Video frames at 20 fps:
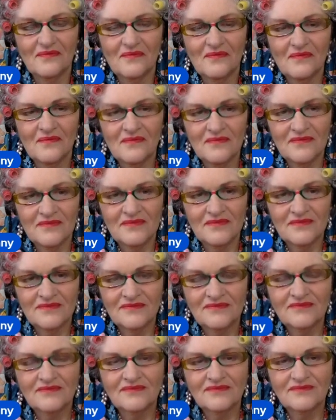I reach out to
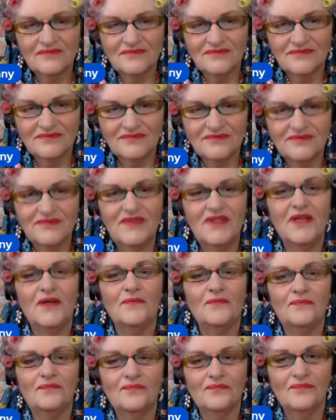him, and
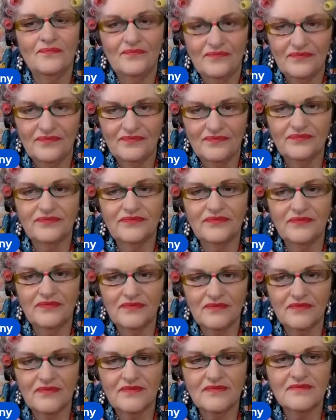he tells me
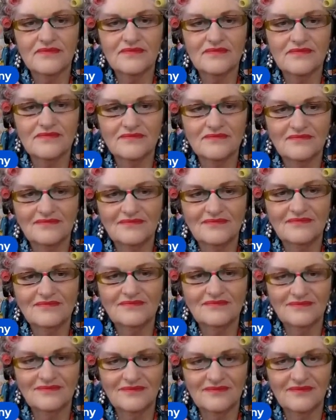to piss off.
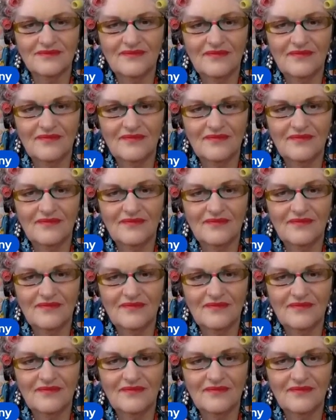So.